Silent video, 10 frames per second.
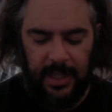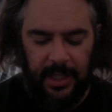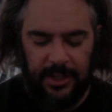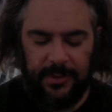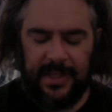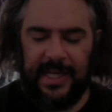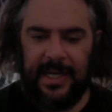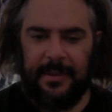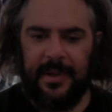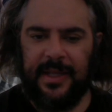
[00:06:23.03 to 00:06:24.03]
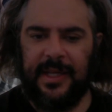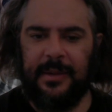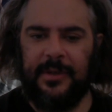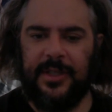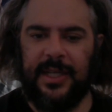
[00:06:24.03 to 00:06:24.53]
So with that, I think
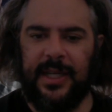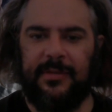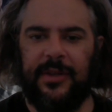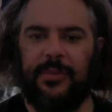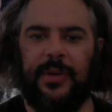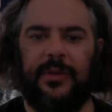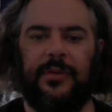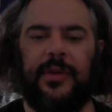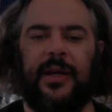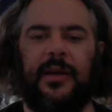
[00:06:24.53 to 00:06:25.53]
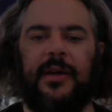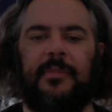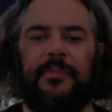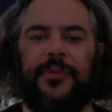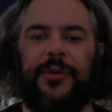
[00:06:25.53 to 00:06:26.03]
I'm just gonna give this one
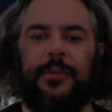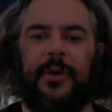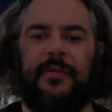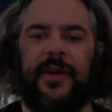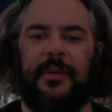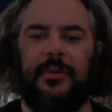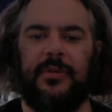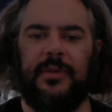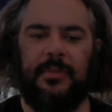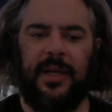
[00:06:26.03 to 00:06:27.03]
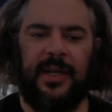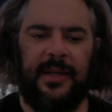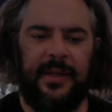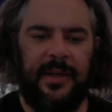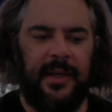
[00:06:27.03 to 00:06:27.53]
2.5 pools of
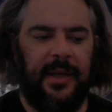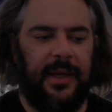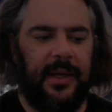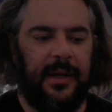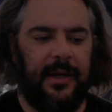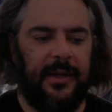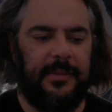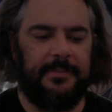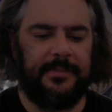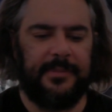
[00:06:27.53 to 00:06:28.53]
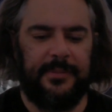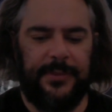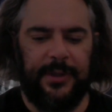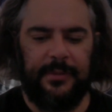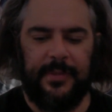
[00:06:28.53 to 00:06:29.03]
blood.
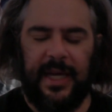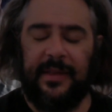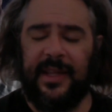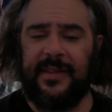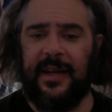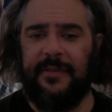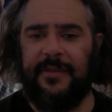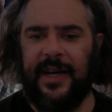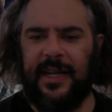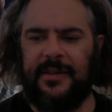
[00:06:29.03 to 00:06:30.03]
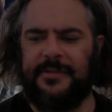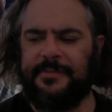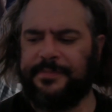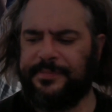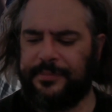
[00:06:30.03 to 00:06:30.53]
And that's out of 5.
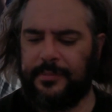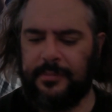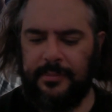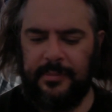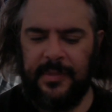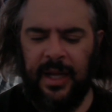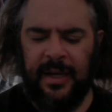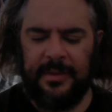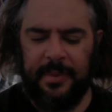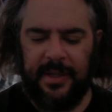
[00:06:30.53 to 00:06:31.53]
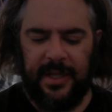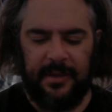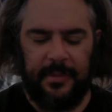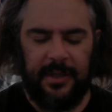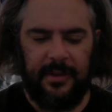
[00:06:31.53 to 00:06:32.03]
Kind of split down
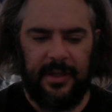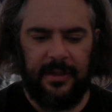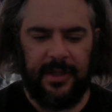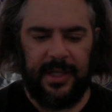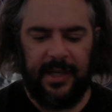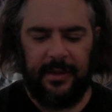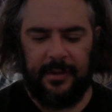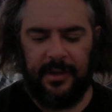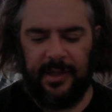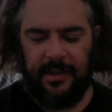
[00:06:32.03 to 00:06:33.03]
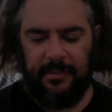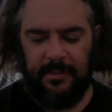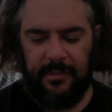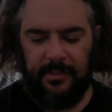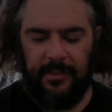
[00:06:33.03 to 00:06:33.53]
the middle there. Again,
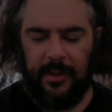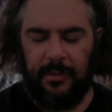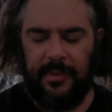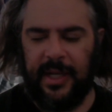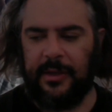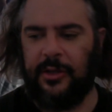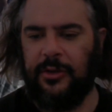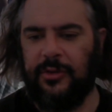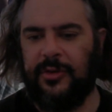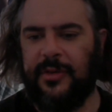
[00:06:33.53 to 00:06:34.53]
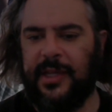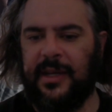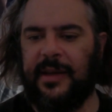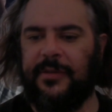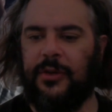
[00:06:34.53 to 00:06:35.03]
not huge. Didn't
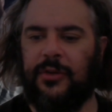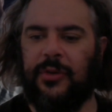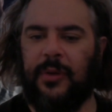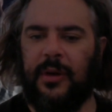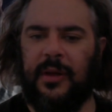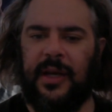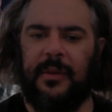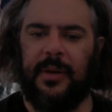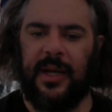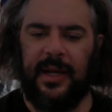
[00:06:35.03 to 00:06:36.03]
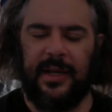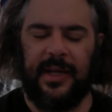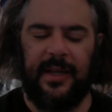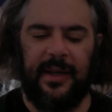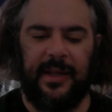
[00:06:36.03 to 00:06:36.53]
have huge horror there, but I
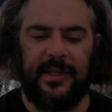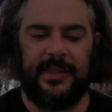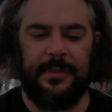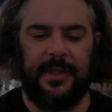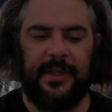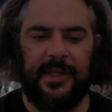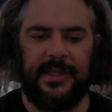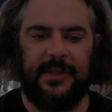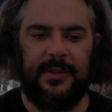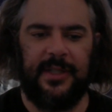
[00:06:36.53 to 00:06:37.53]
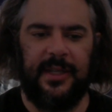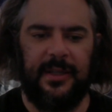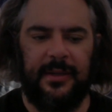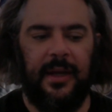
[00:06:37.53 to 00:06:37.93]
like some of the things that are done.